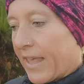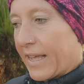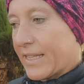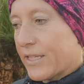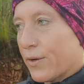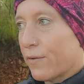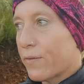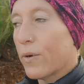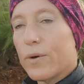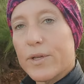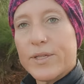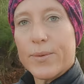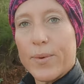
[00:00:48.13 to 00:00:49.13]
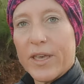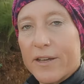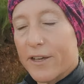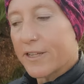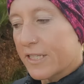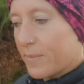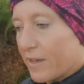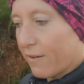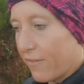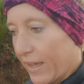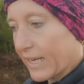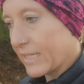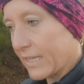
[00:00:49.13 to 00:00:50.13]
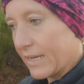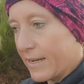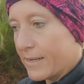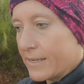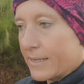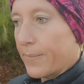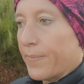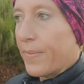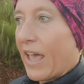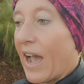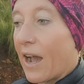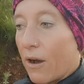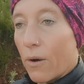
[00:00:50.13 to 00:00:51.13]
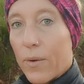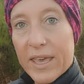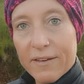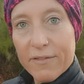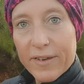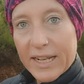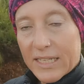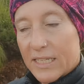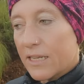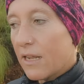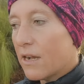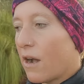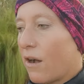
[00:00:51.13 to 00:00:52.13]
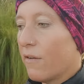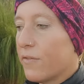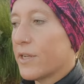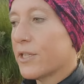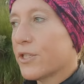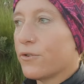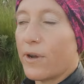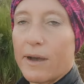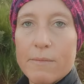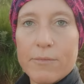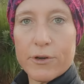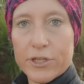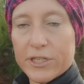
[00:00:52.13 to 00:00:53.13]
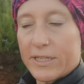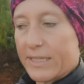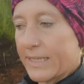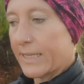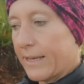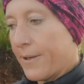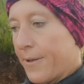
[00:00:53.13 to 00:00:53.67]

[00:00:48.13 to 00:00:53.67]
and so of course we are going to be affected how are we affected often it's through our emotions